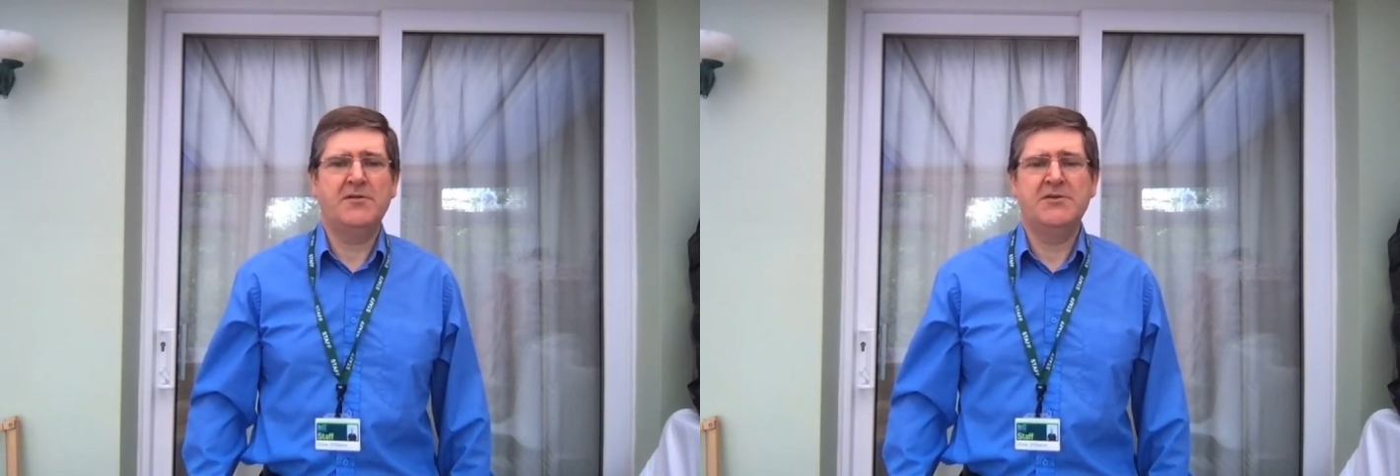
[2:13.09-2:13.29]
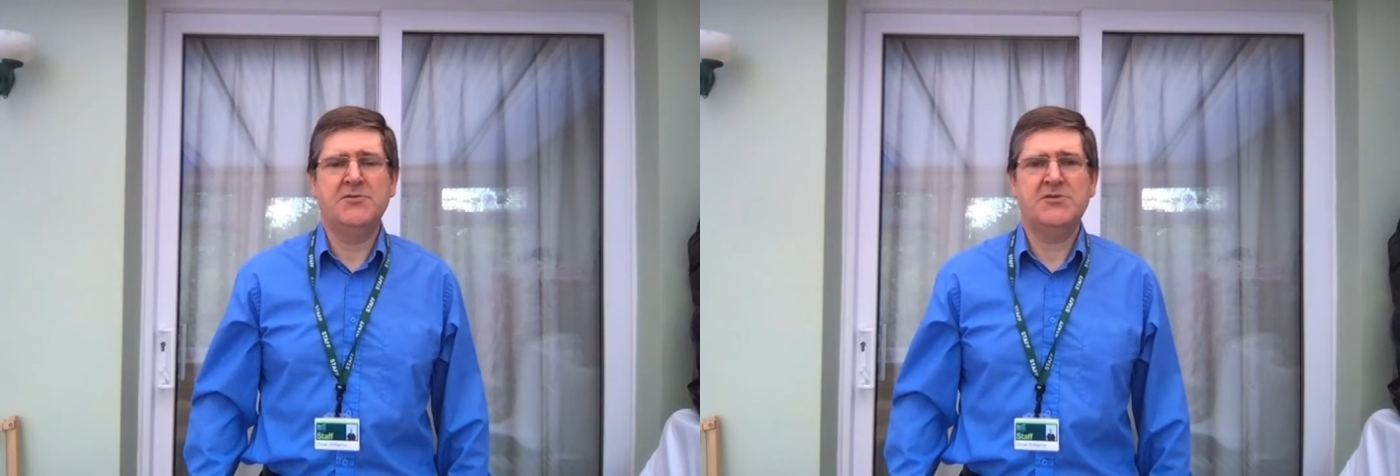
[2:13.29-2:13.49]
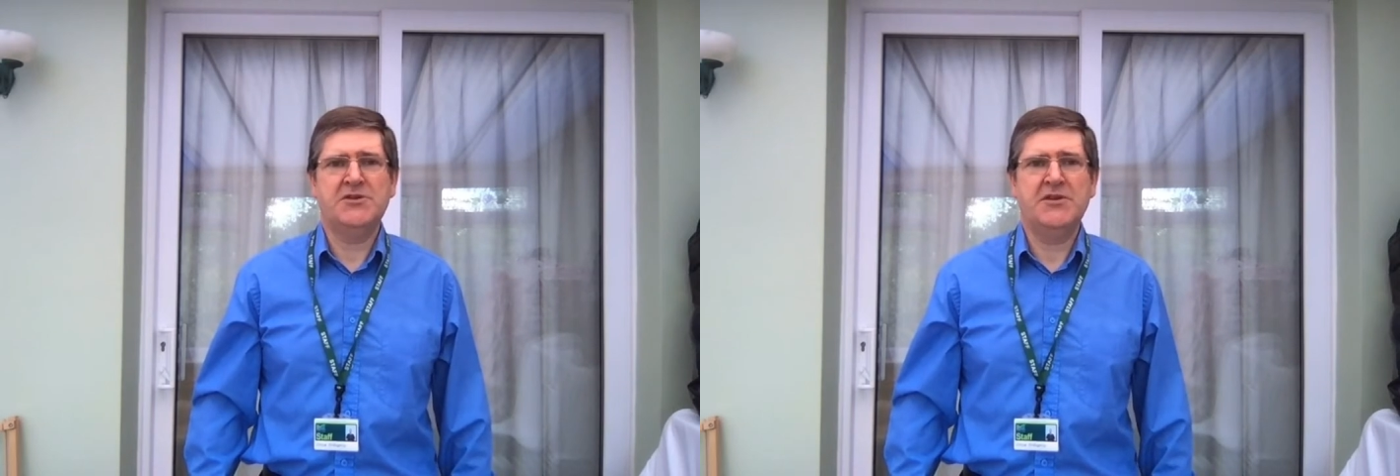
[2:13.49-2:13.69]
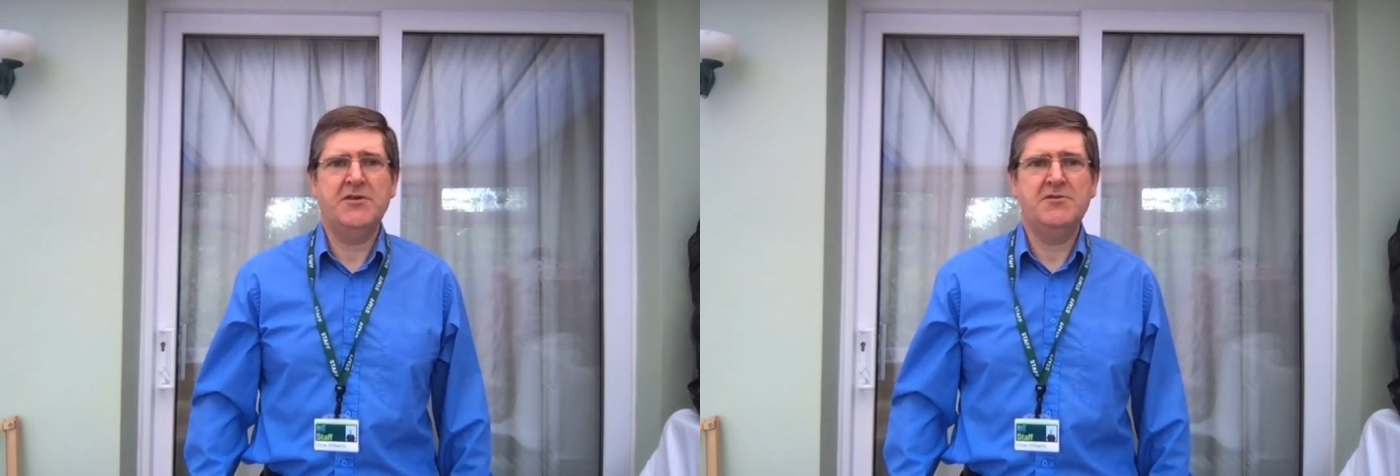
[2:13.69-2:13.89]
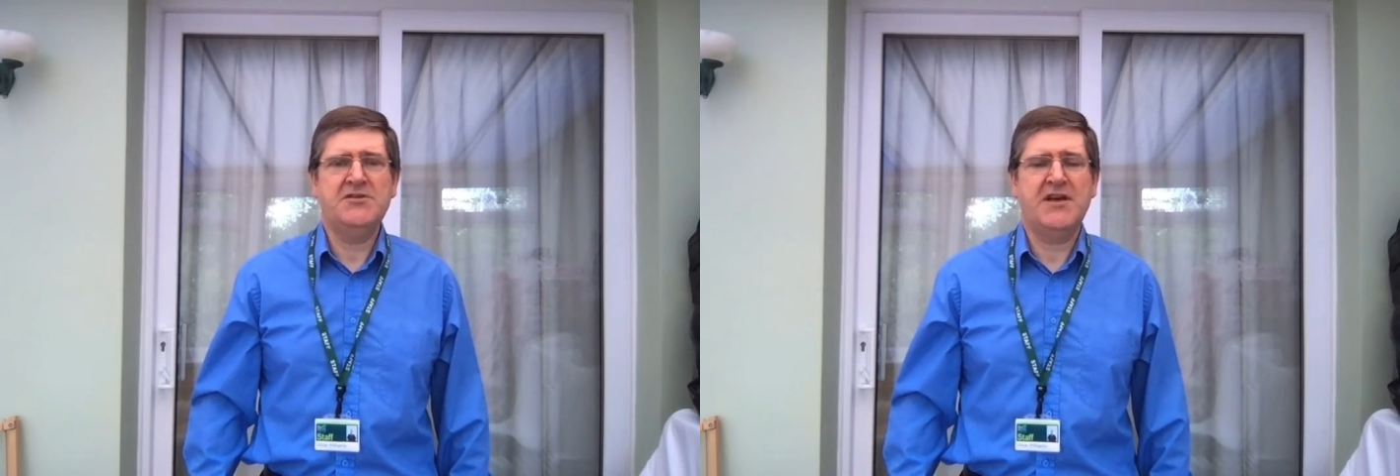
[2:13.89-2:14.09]
the Dorset
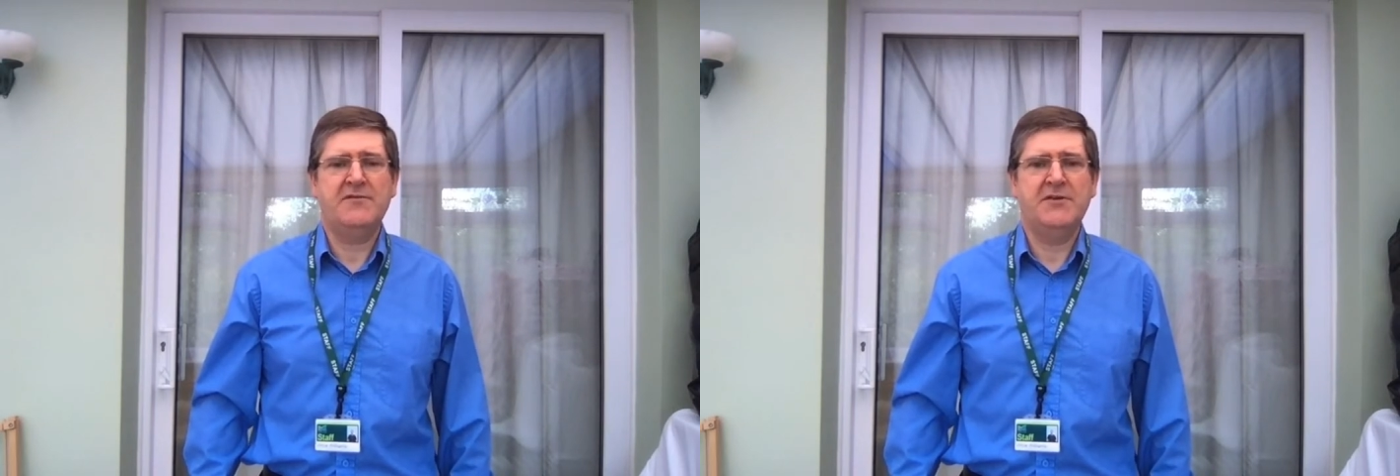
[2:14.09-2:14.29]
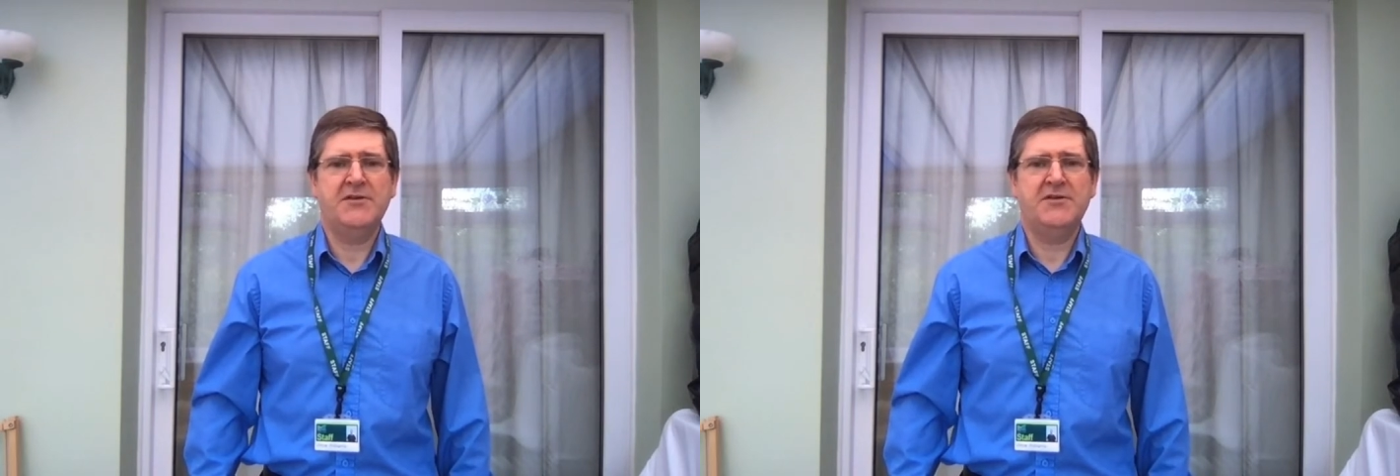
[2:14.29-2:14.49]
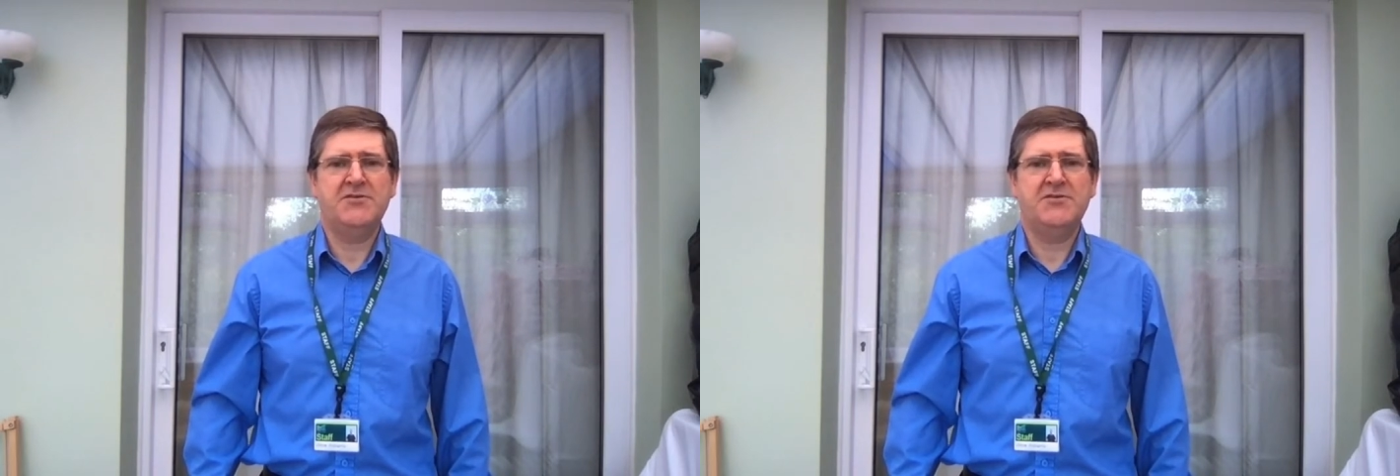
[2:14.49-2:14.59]
coast to have a look at the